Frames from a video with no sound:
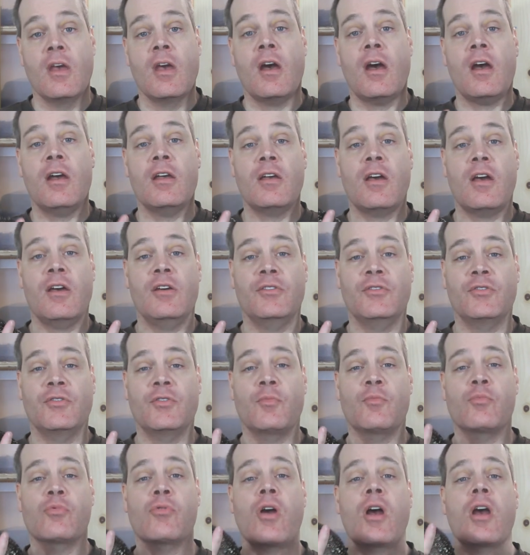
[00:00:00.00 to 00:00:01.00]
Hi
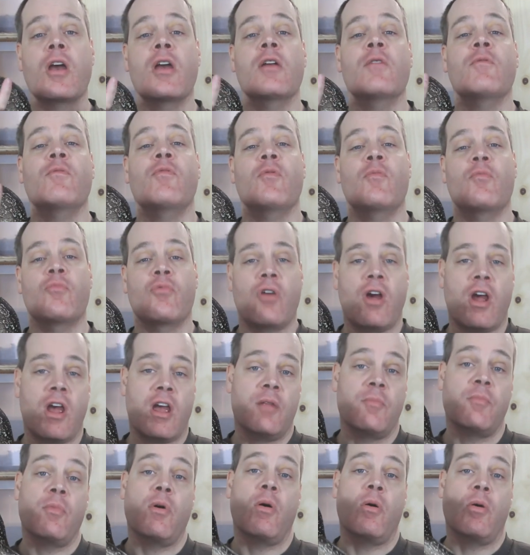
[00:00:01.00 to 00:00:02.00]
guys, Brian from
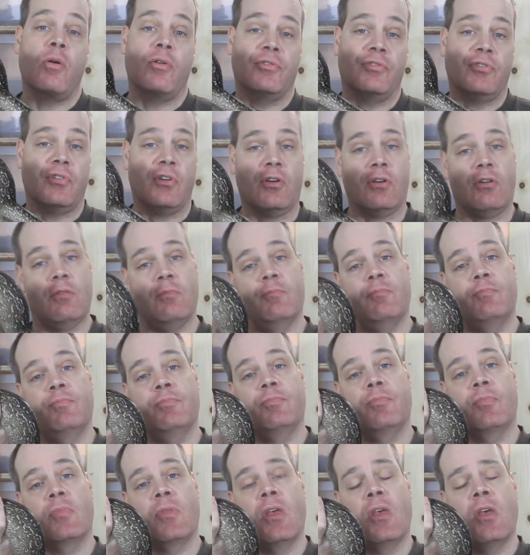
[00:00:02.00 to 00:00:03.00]
Brian Boas here.
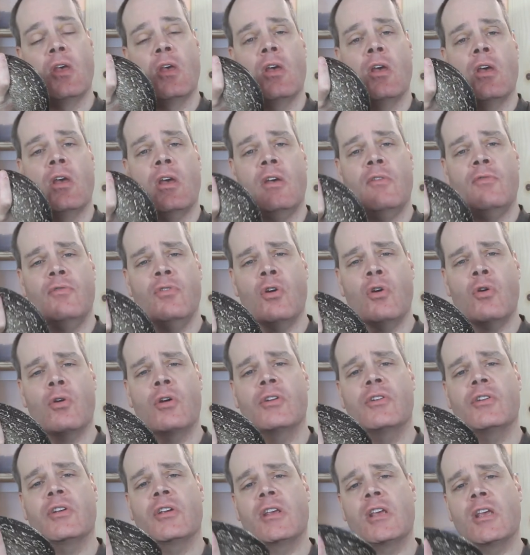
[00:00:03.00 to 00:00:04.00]
If you're
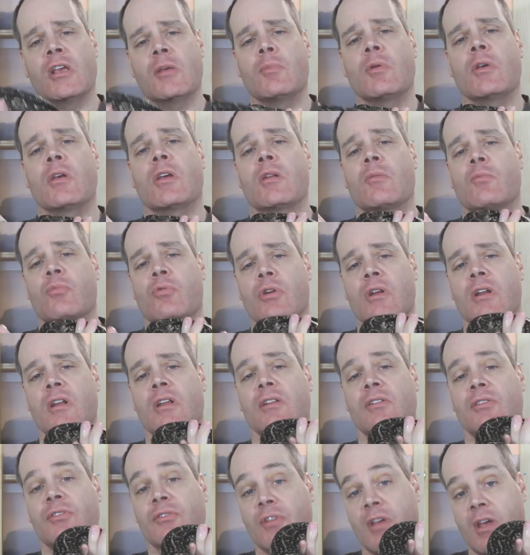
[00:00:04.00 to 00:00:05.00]
into keeping and
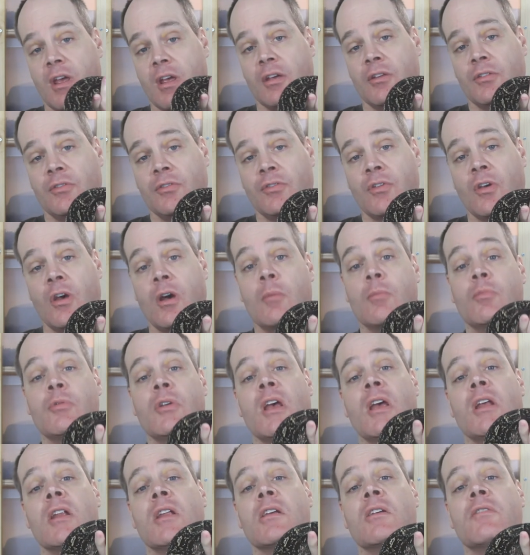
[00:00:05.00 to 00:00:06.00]
breeding snakes,
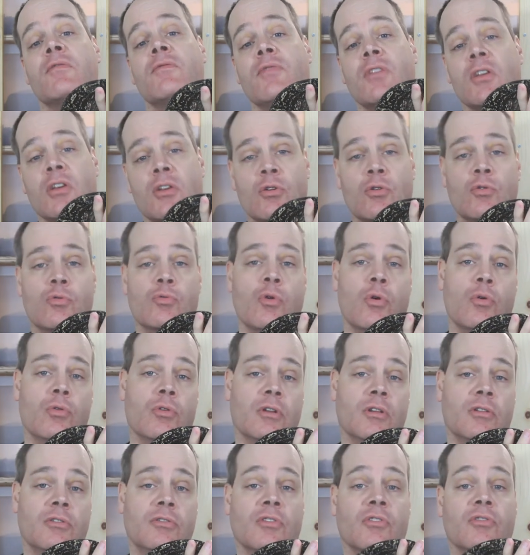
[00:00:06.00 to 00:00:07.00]
obtaining feeder
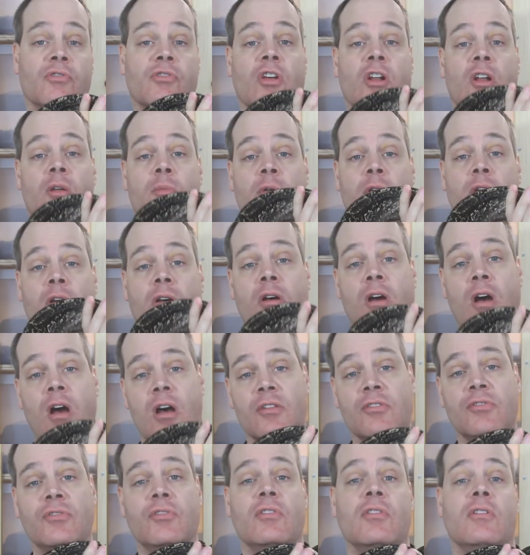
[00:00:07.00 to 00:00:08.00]
rodents is going to be a
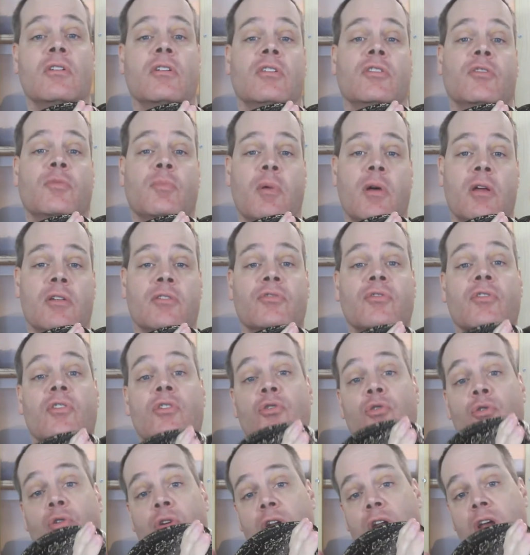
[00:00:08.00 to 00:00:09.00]
constant expense that
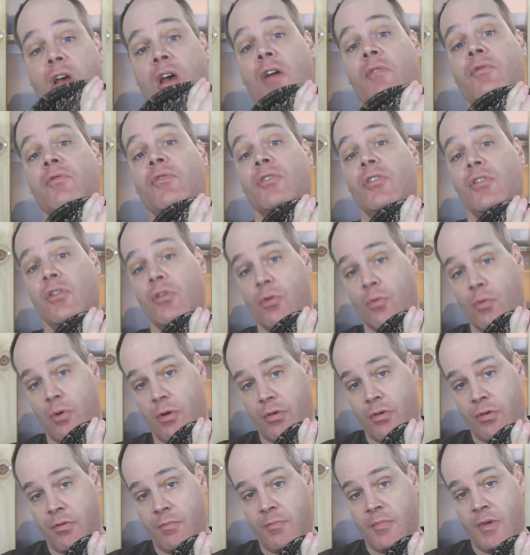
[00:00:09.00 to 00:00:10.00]
you're going to have to deal
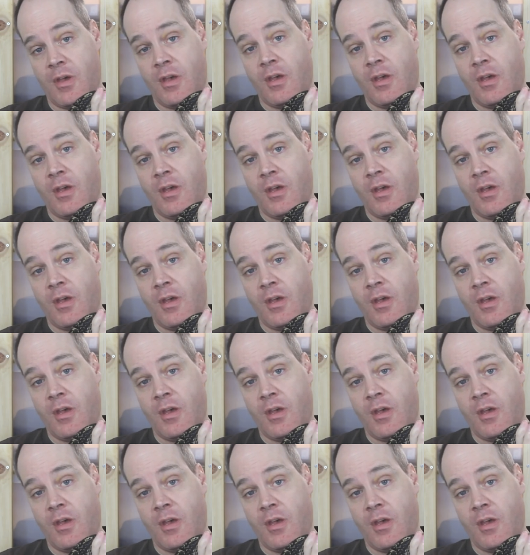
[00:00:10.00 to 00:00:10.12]
with.